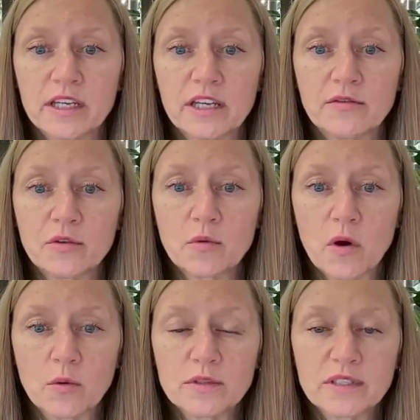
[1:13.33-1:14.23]
If you
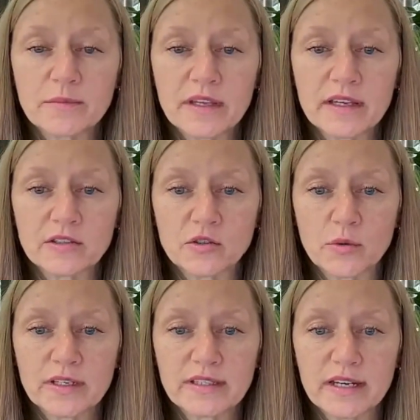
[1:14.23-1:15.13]
own something as
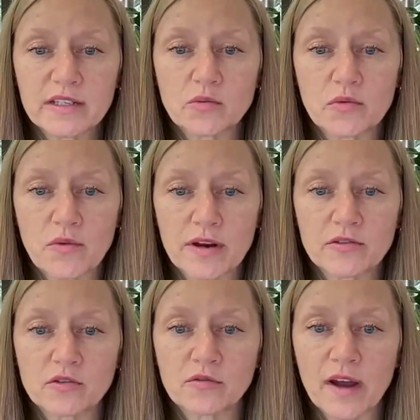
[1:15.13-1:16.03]
joint tenants with right of
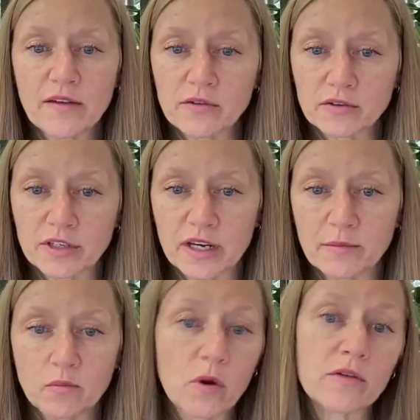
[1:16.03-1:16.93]

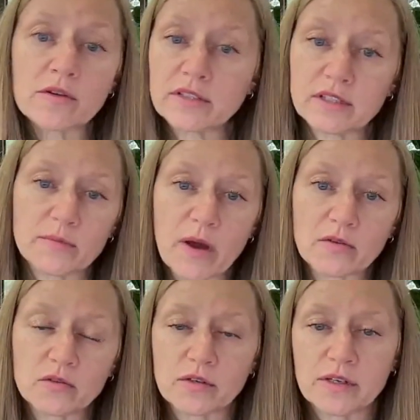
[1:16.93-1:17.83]
survivorship, whether it's a
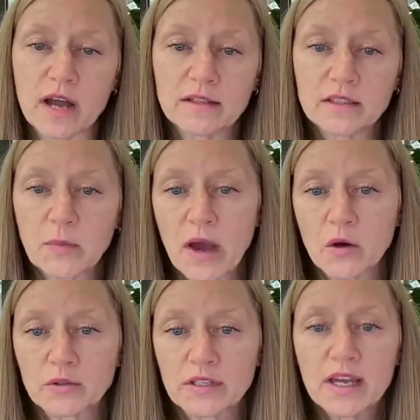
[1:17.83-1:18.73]
spouse or a
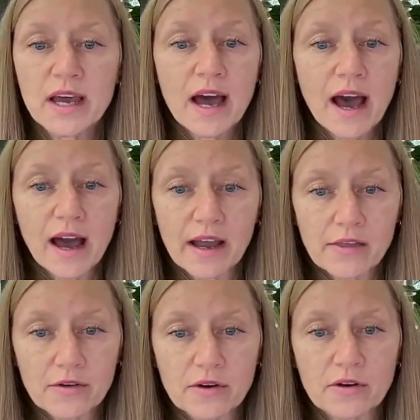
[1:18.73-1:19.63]
non-spouse,
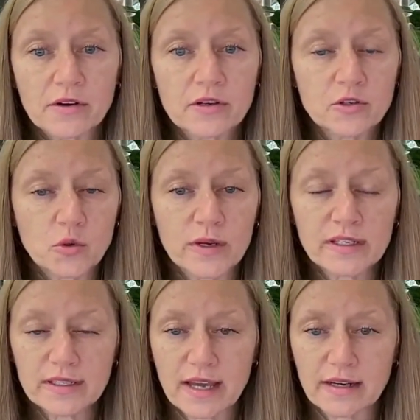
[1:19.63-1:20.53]
either
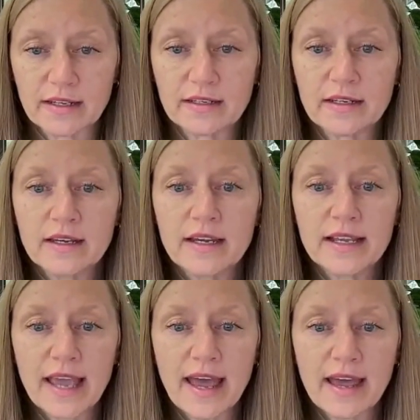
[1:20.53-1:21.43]
joint tenant
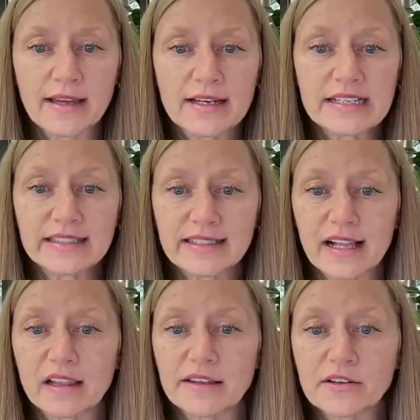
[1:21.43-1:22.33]
can
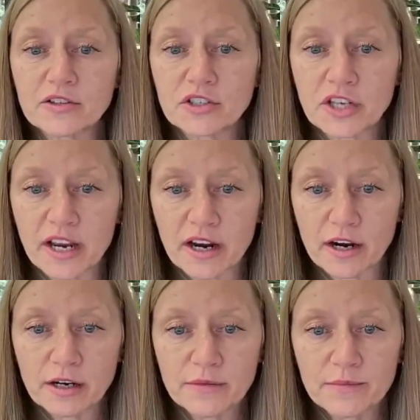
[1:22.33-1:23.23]
sell their
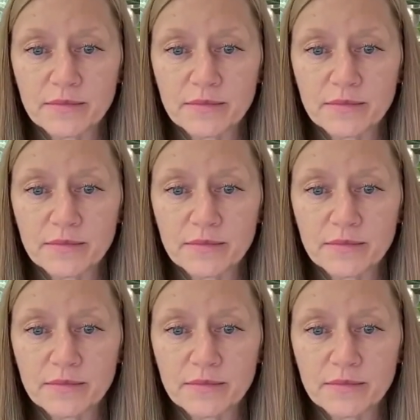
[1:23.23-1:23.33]
share